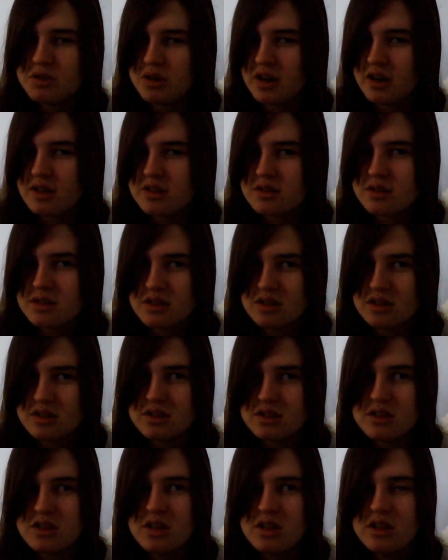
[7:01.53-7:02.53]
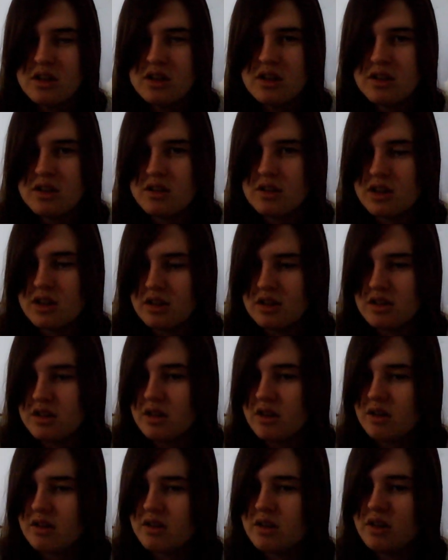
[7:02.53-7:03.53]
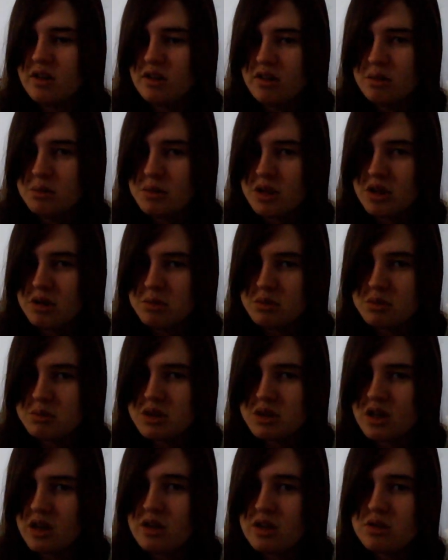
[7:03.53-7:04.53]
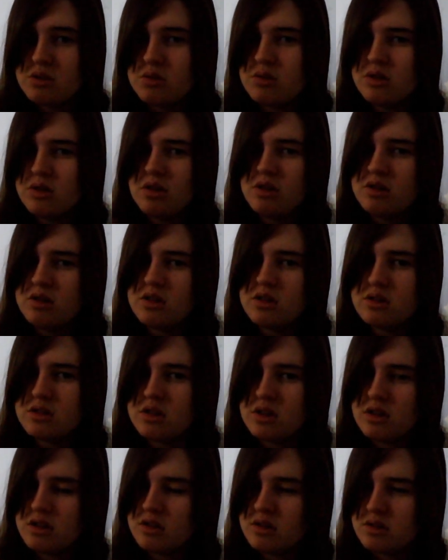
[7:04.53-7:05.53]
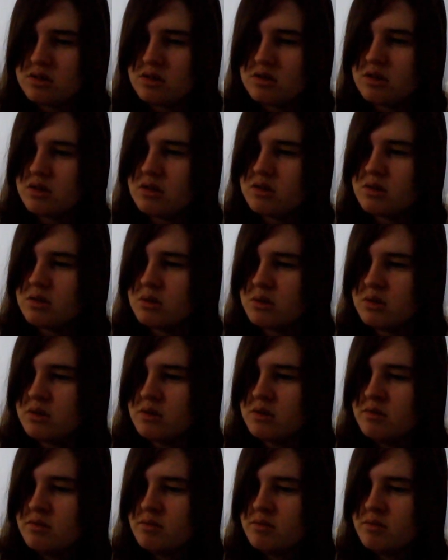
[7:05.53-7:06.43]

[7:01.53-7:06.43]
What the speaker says: you guys, because like I said, a lot of them helped me. I use all these things. So